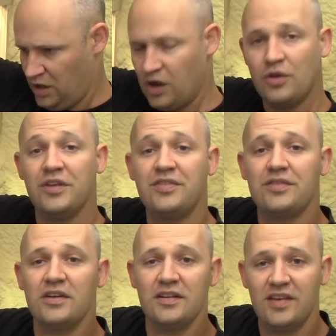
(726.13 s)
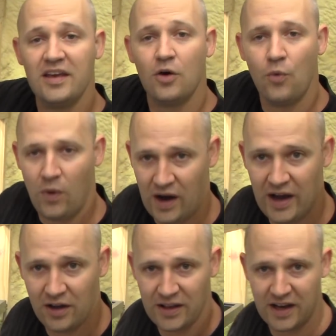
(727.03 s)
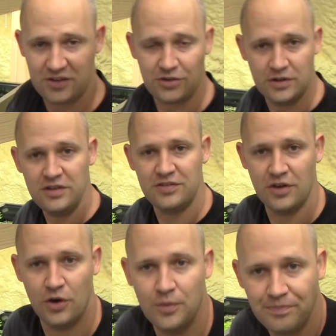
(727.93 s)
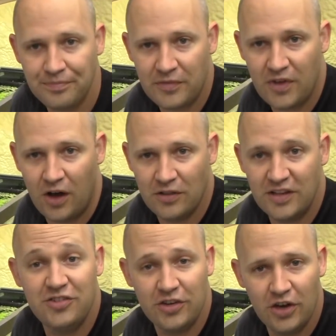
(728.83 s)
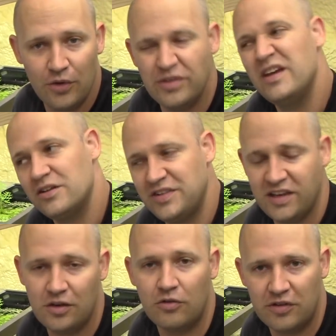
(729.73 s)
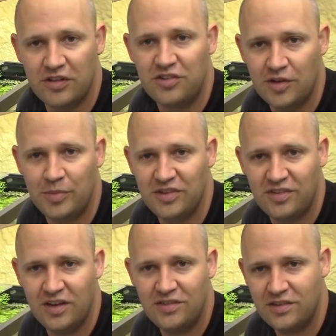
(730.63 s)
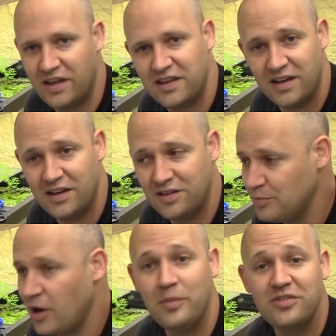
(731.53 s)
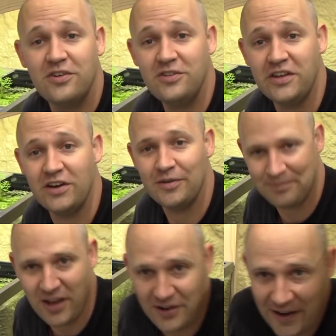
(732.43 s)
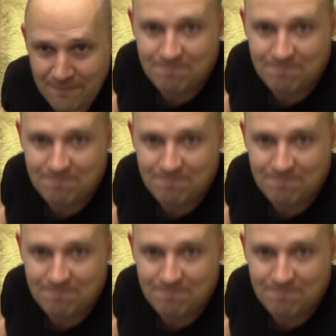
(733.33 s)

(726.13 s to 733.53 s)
Well, this is going to take a while actually, so I'll let you go and then I'll take you over to the shipping station like I promised earlier. Alright.